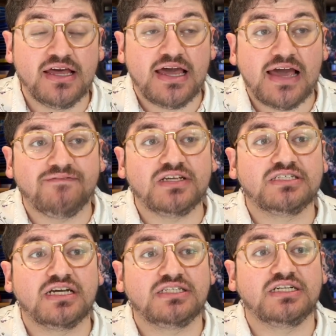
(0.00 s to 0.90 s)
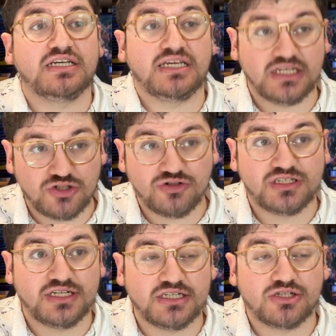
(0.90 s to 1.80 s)
and be such an
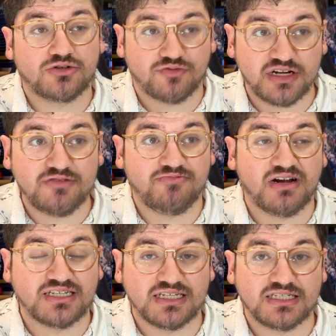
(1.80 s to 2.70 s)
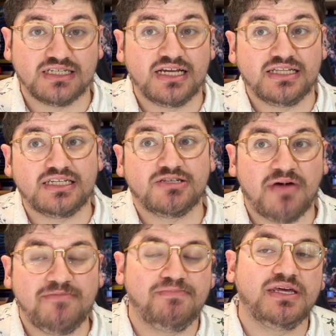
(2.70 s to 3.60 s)
interesting screen presence
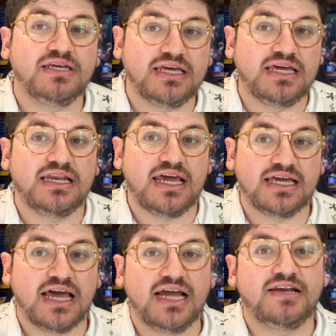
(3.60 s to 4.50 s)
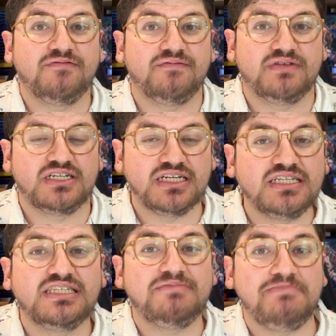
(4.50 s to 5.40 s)
despite being in a kind of
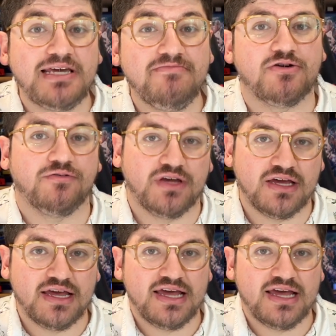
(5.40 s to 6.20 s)
cheesy B movie,